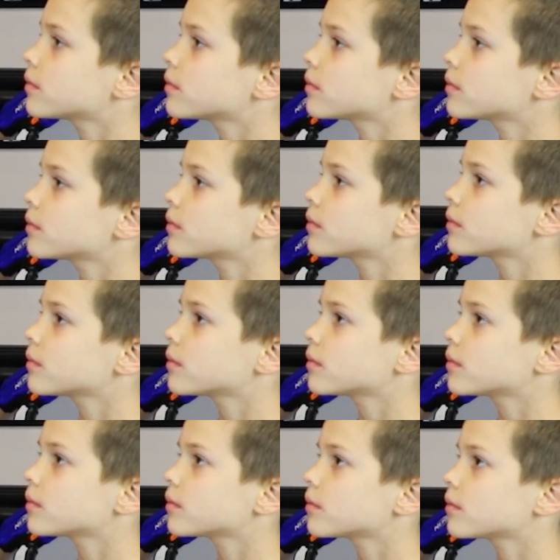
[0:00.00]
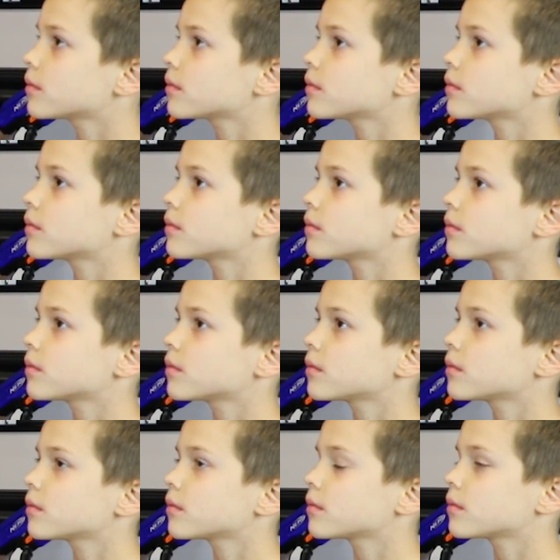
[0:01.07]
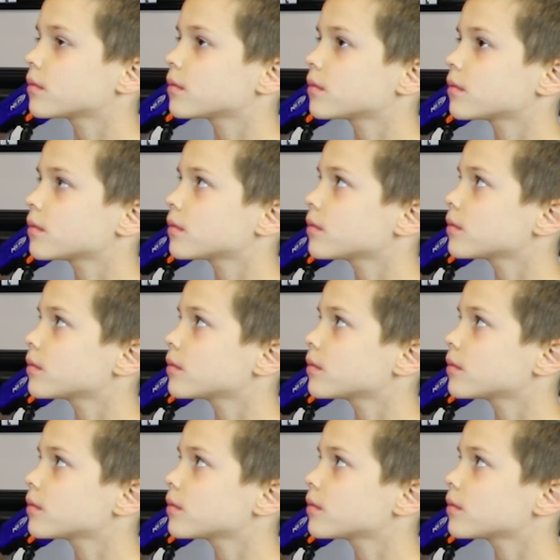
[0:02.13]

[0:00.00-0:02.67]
No words are spoken by the person on screen.